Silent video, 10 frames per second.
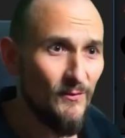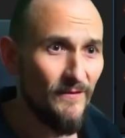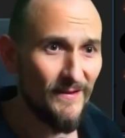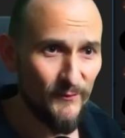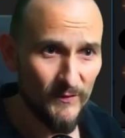
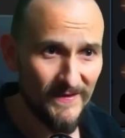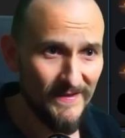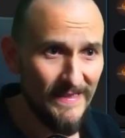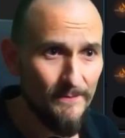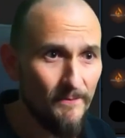And then it
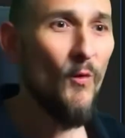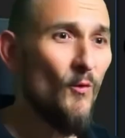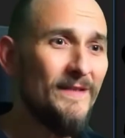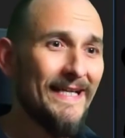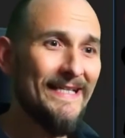keeps going.
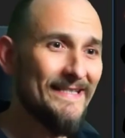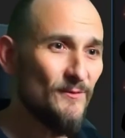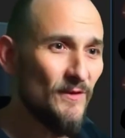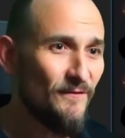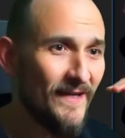
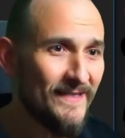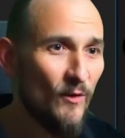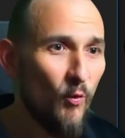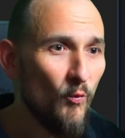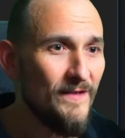Pick
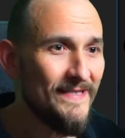it up